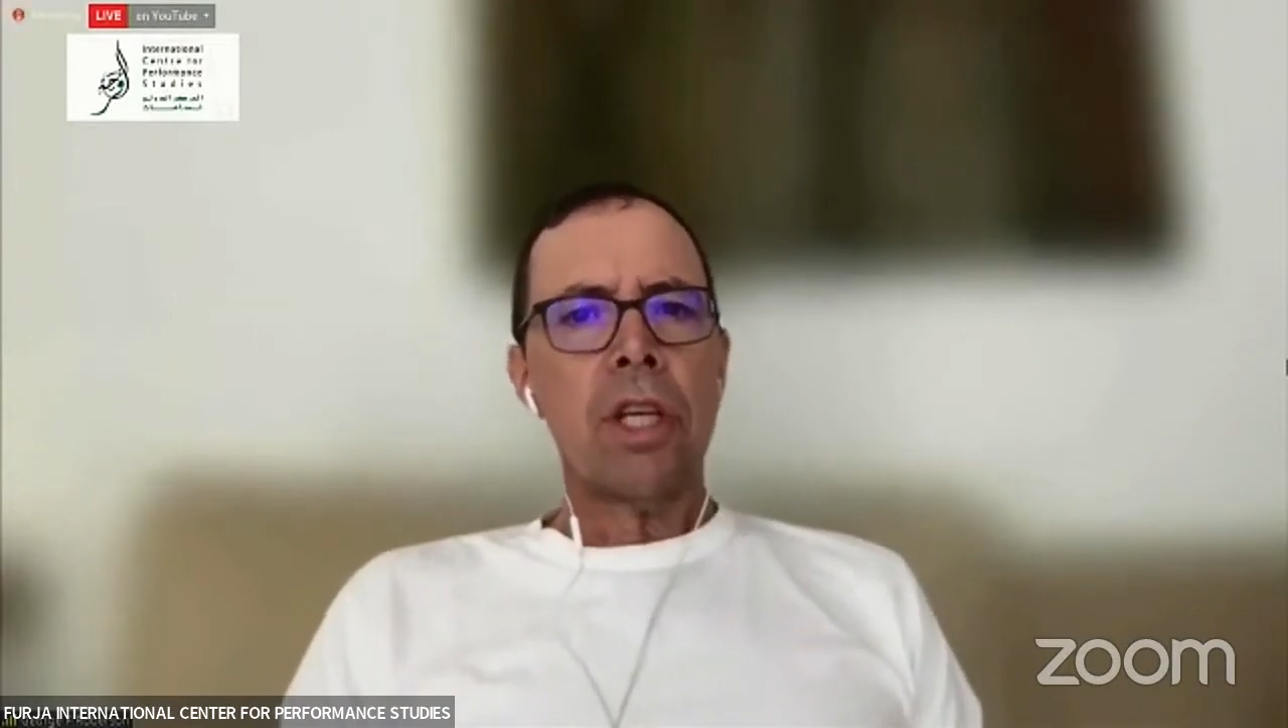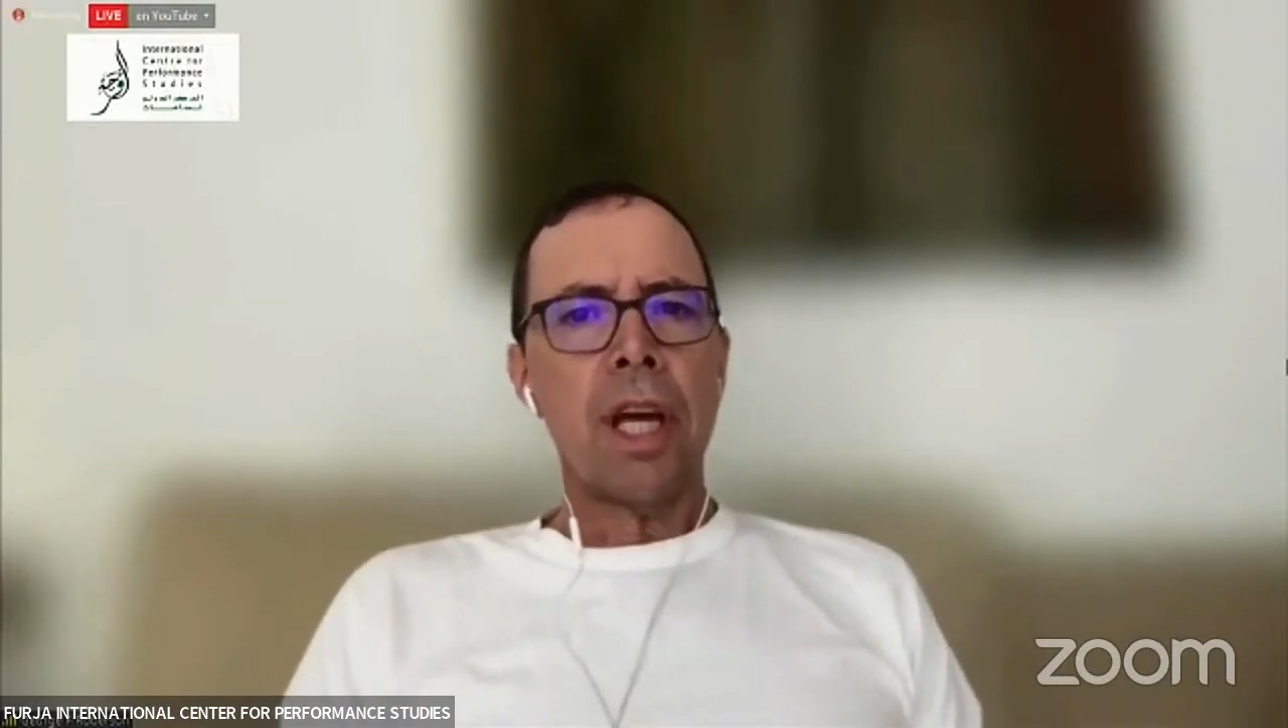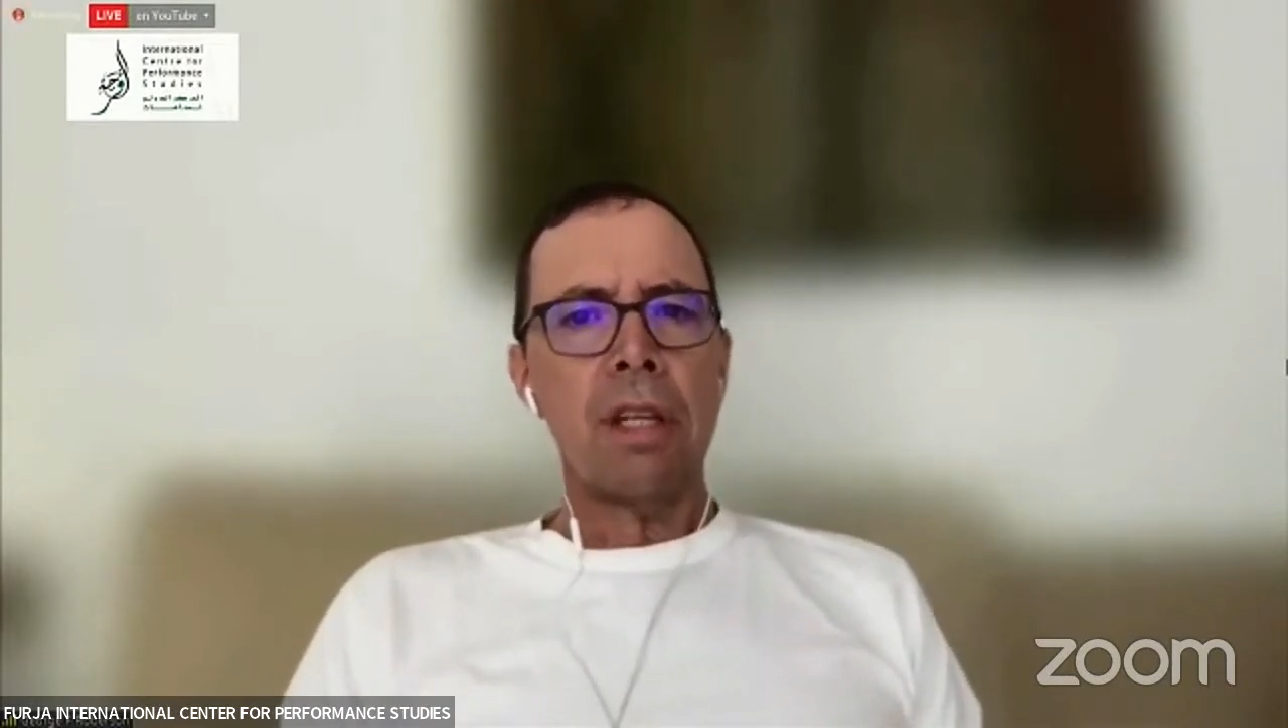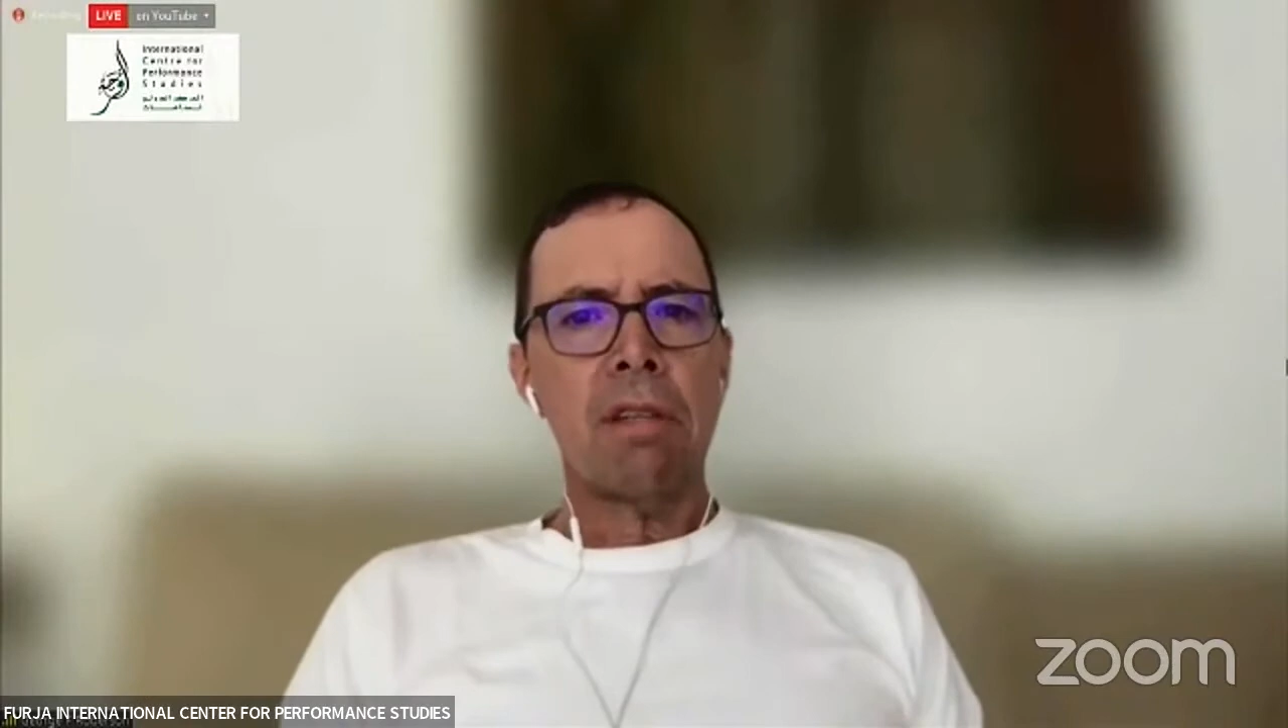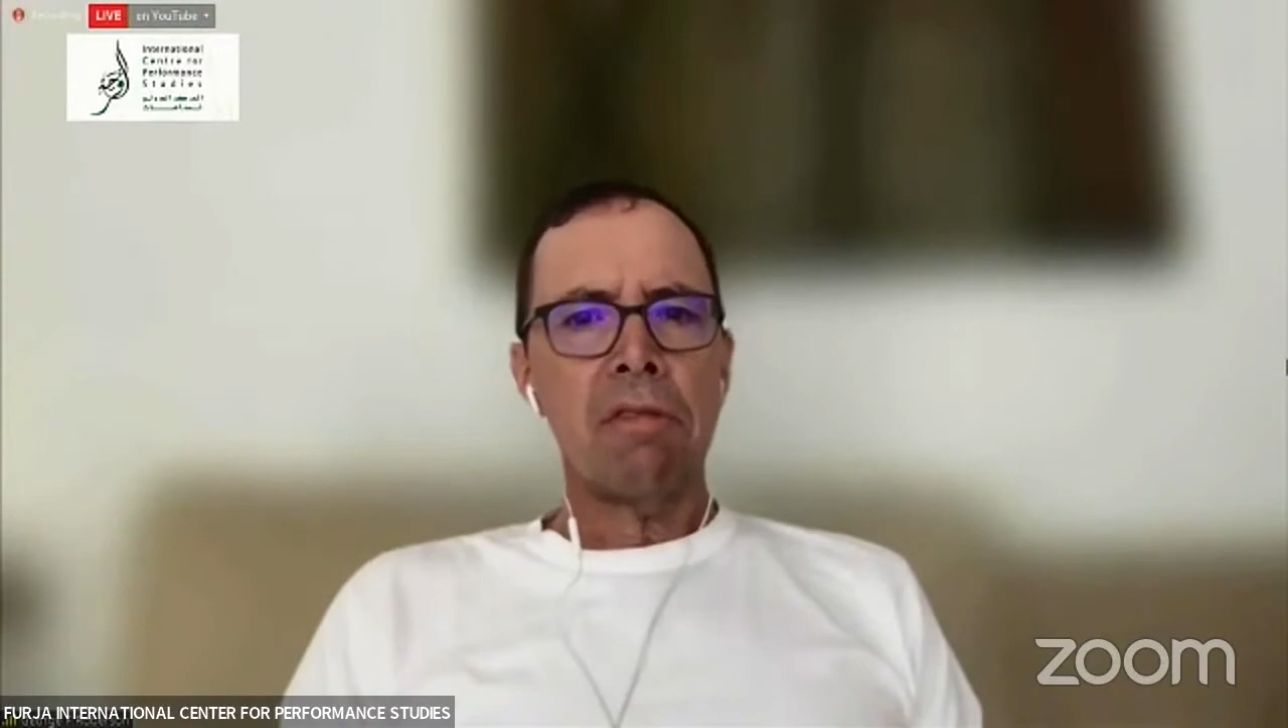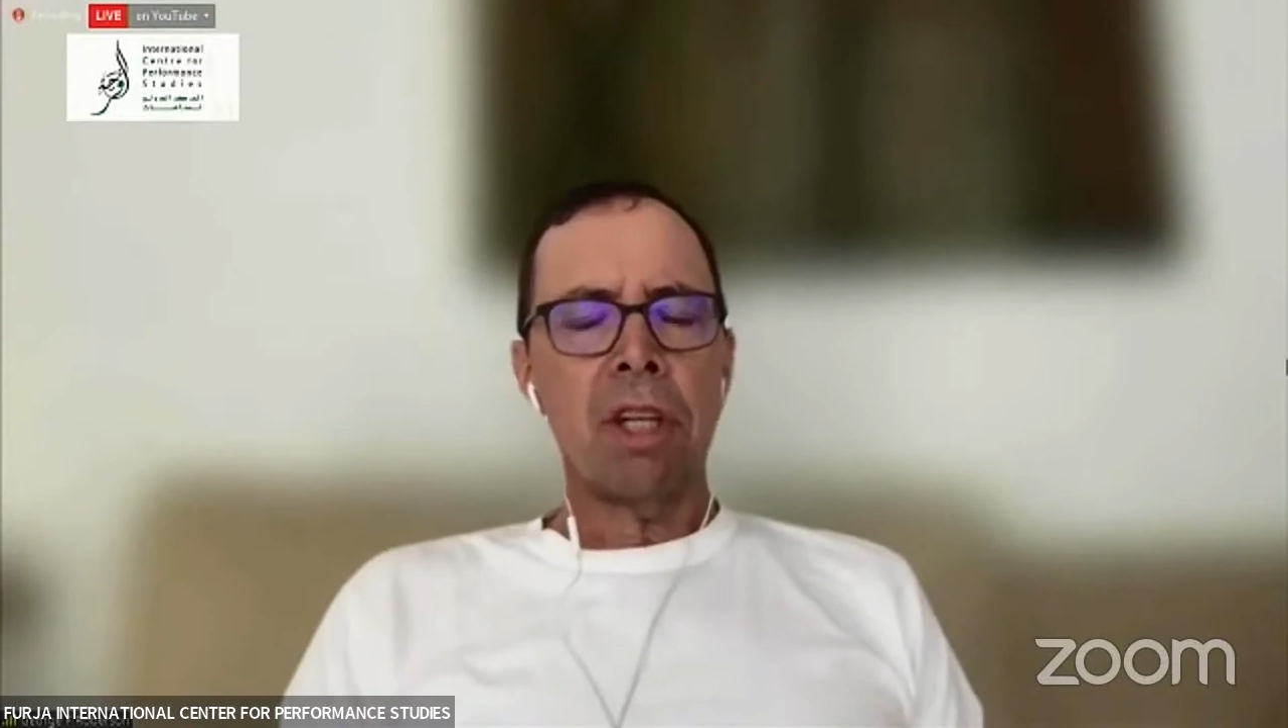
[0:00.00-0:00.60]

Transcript: to film